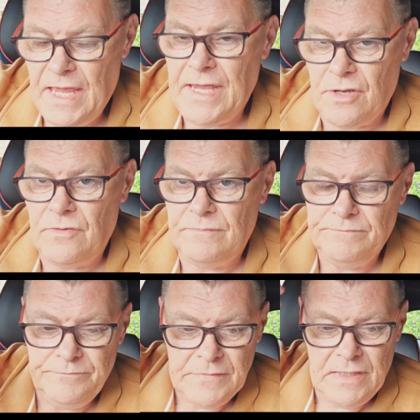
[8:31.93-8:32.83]
aircon.
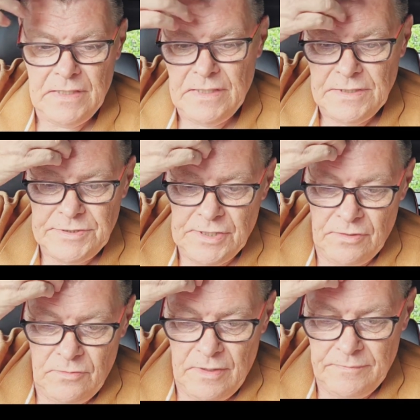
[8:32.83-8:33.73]

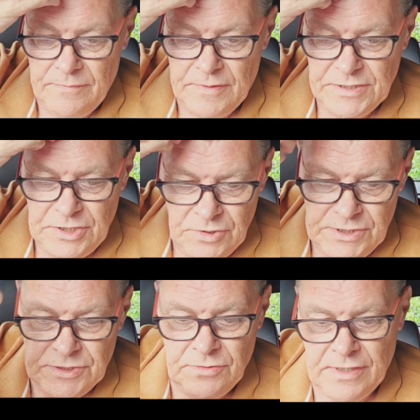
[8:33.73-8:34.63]
So because it
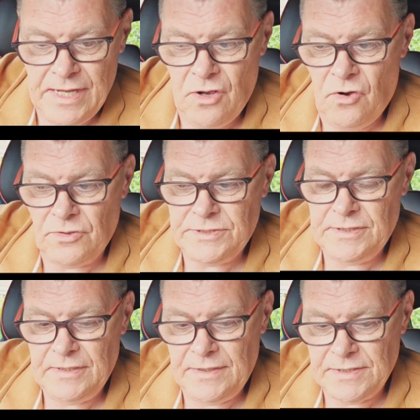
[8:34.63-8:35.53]
used to sort of get
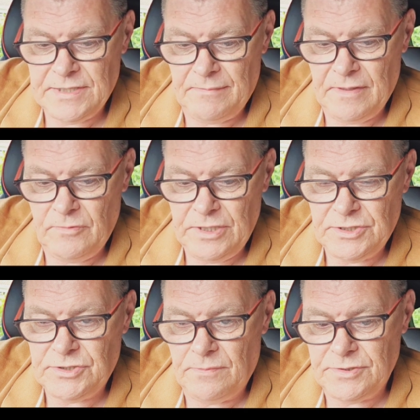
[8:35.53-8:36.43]
hot in the summer when
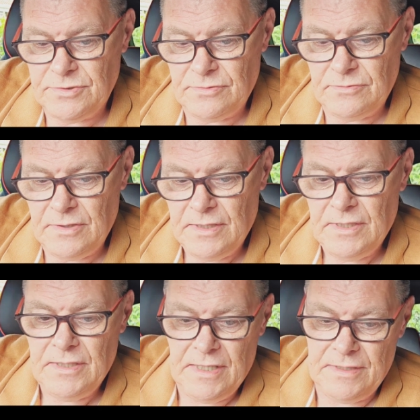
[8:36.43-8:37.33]
you stop at all,
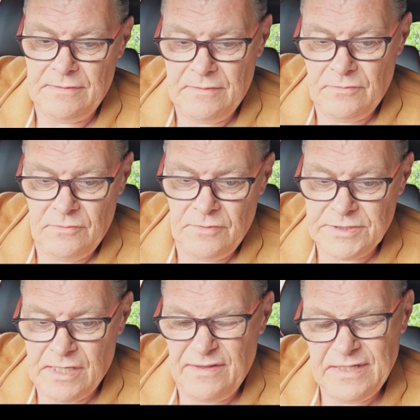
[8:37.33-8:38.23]
and all
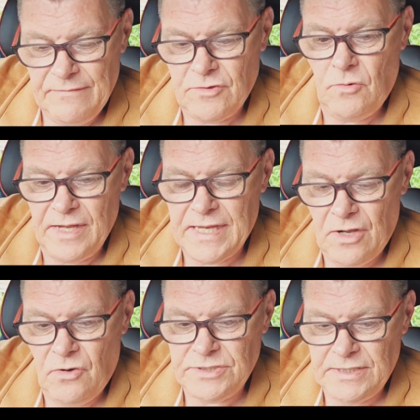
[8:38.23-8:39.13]
this kind of thing, never quite
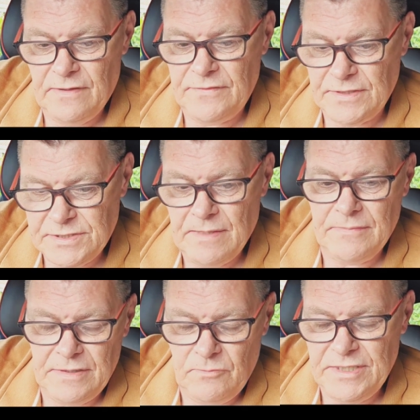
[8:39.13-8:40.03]
get hot enough in
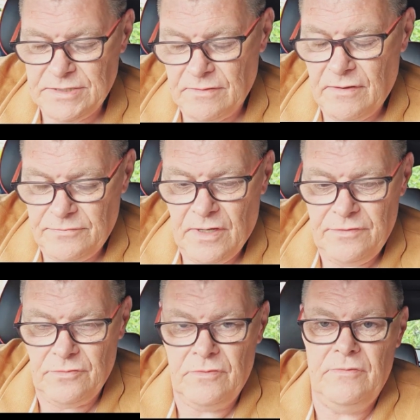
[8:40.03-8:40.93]
the winter. I
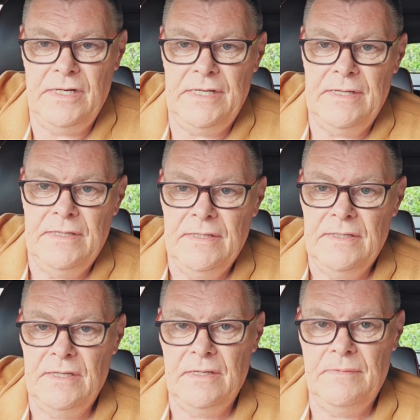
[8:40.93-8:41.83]
thought really.
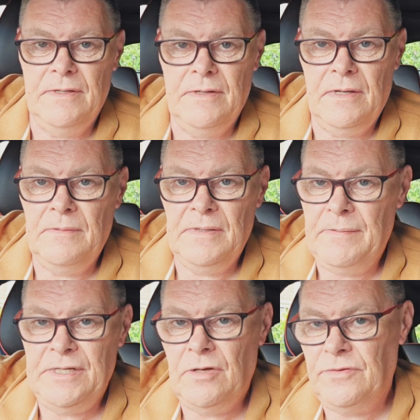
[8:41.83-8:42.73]

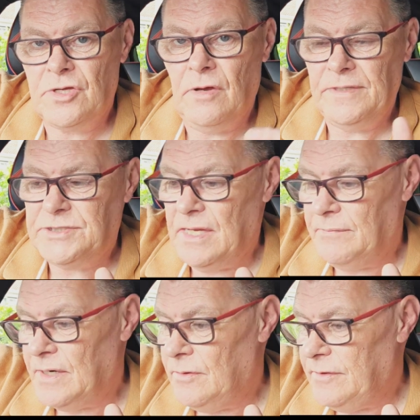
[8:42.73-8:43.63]
Let me know in the comments
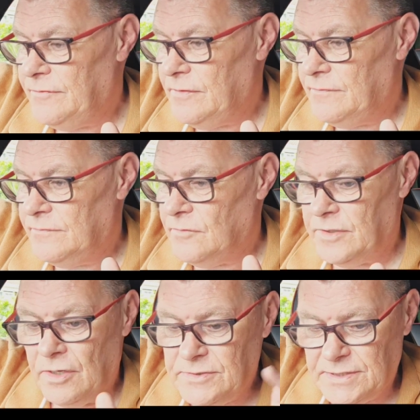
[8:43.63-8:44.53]
down below if you've
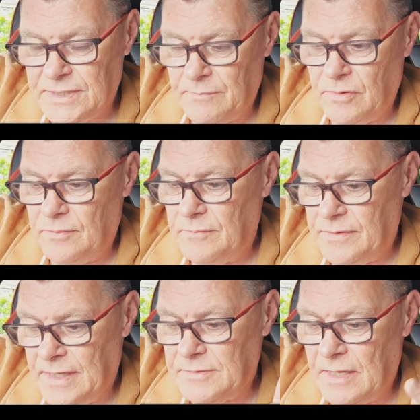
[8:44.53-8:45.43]
not noticed that problem,
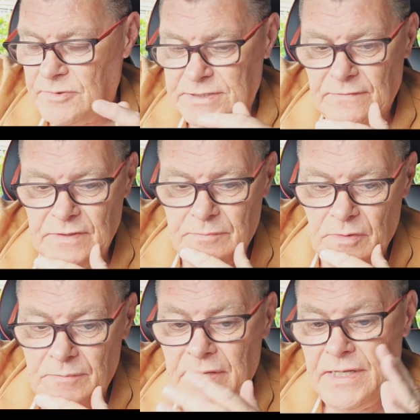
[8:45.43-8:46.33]
but that was definitely a
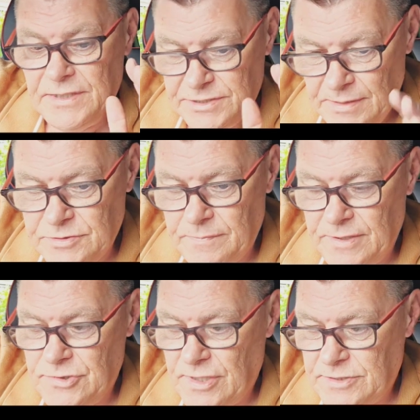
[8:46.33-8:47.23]
problem. Seems to have
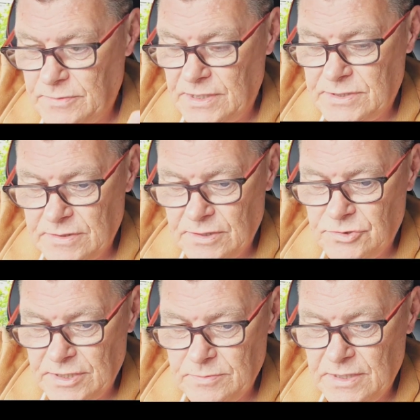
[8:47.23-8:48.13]
been addressed with
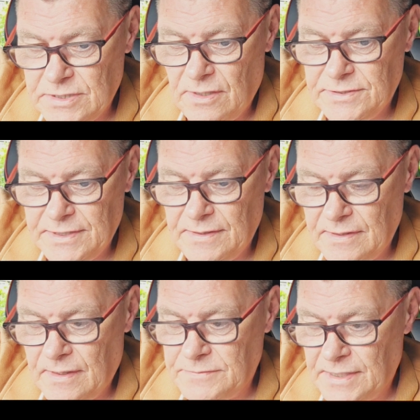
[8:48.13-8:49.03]
this last
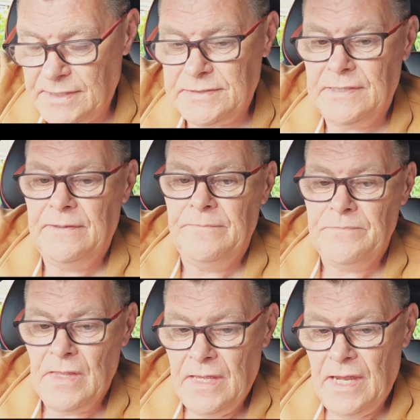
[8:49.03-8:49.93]
update.
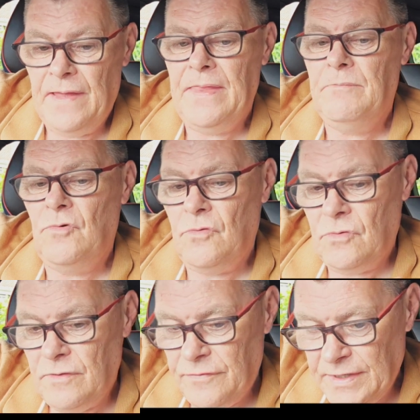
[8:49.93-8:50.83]
And then
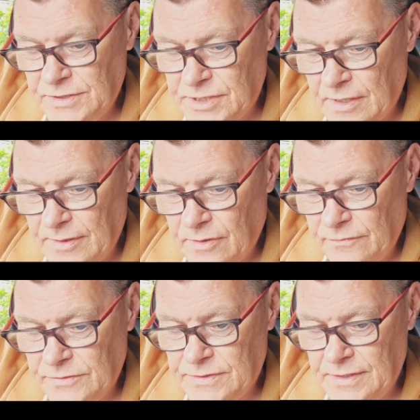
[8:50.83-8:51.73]
more things are going
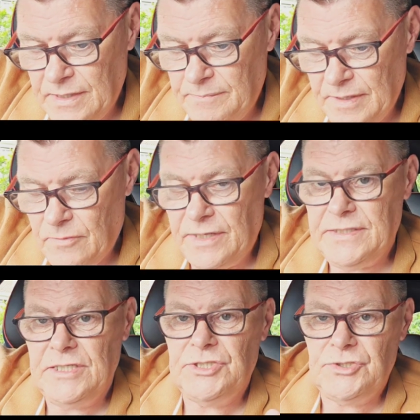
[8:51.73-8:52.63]
on to the
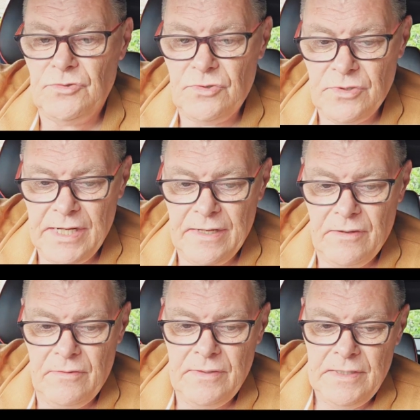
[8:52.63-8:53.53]
BYD store
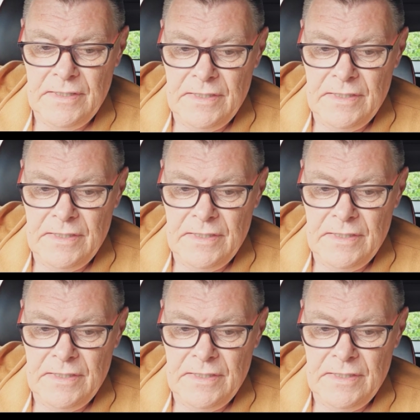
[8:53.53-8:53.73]
now.